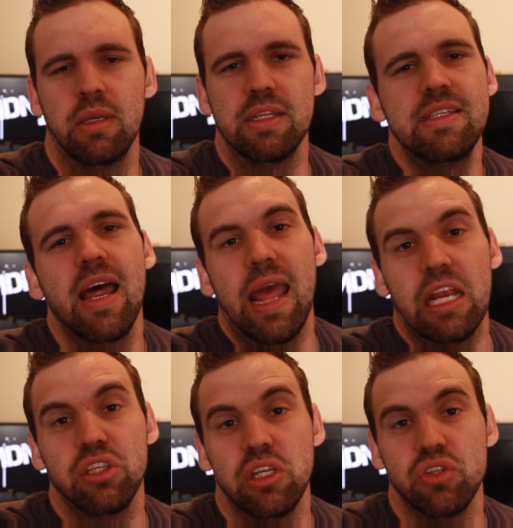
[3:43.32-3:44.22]
It's not
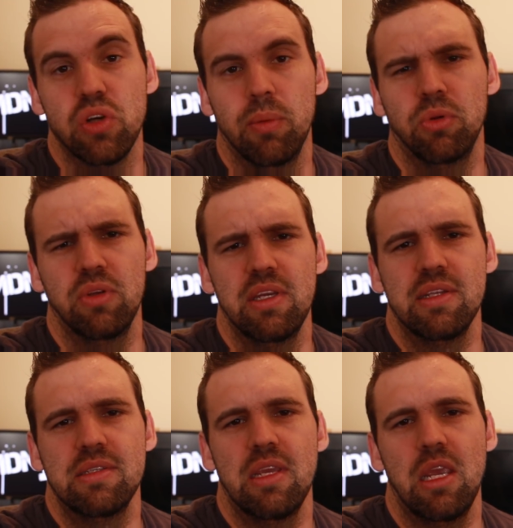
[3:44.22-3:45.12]
actually a Dremel,
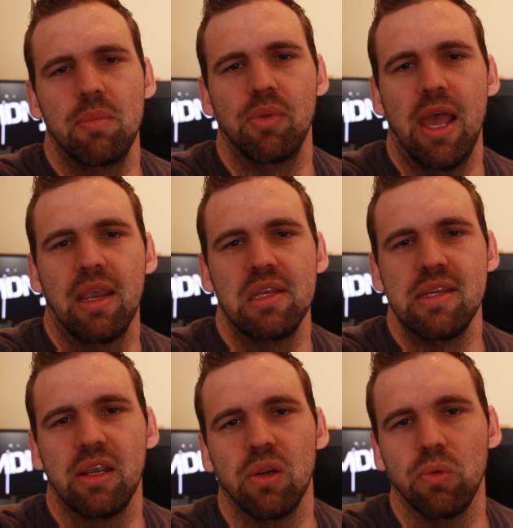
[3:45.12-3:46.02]
it's a Black and
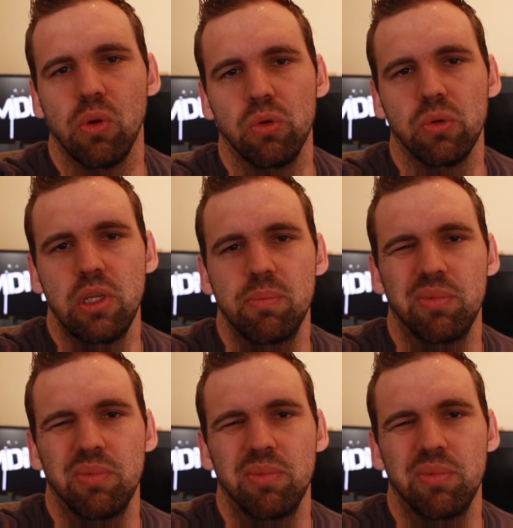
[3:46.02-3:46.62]
Decker rotary,